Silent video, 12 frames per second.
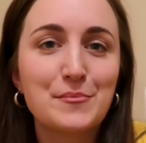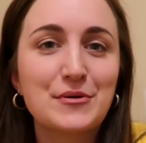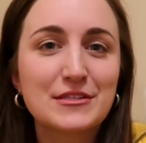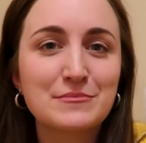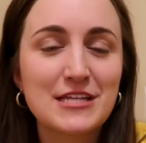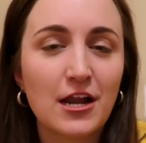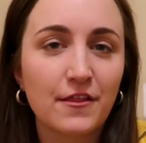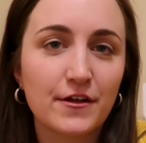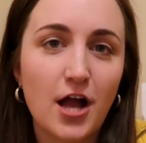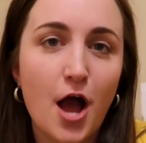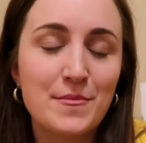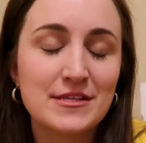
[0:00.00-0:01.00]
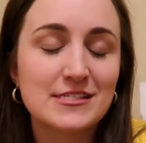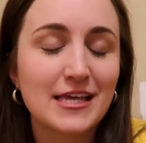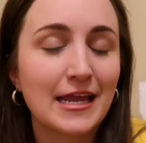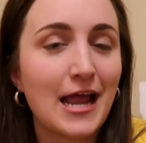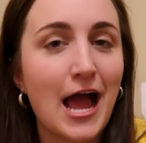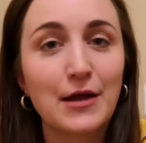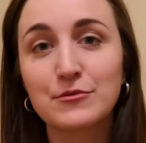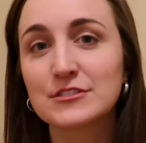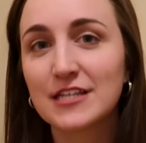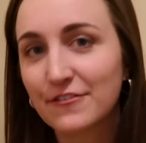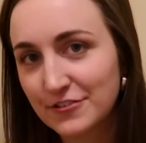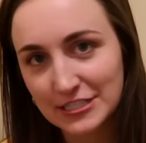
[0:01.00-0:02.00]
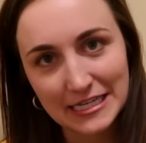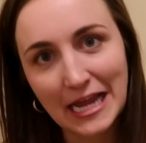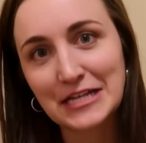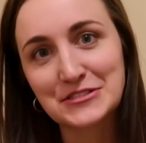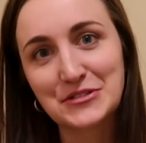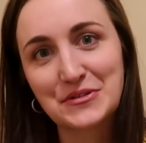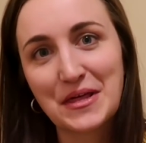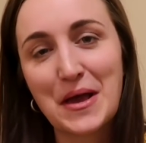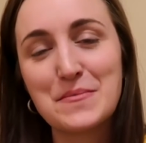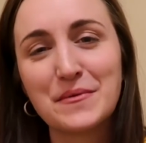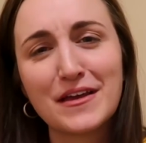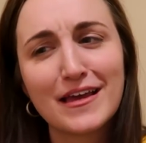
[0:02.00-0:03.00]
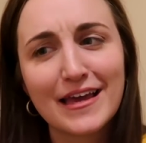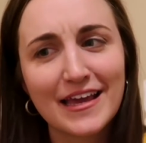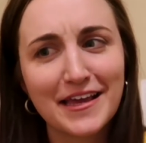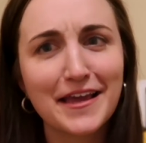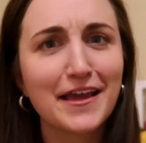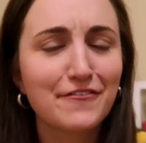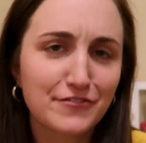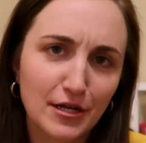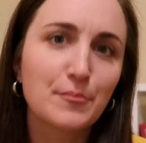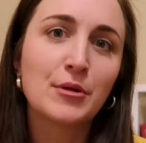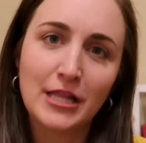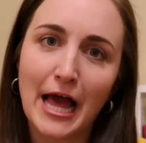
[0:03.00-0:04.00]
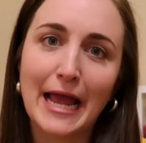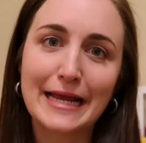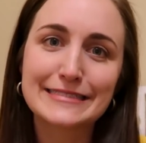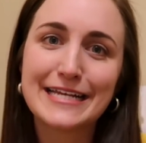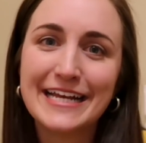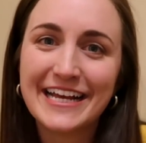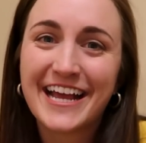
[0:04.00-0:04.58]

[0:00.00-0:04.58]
put them down in the comments and I will definitely answer them if they're polite.